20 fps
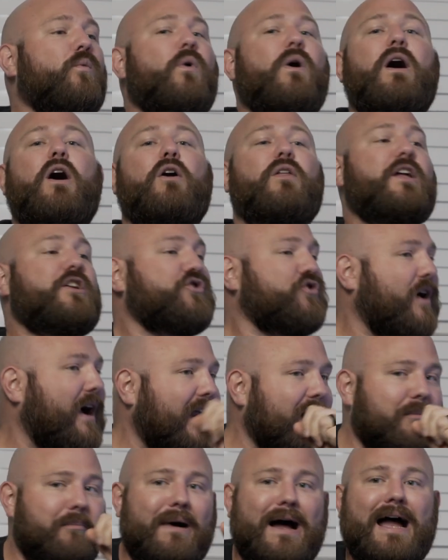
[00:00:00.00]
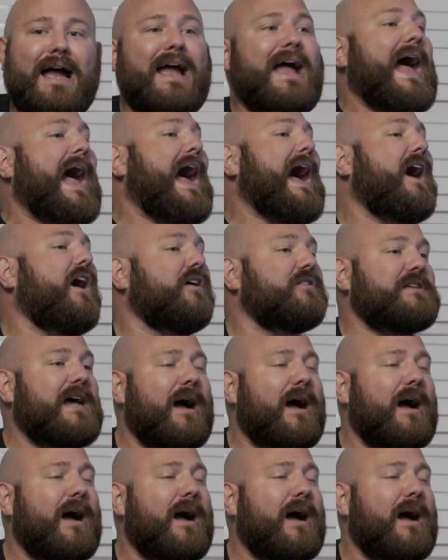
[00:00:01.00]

are they trying to buy a house.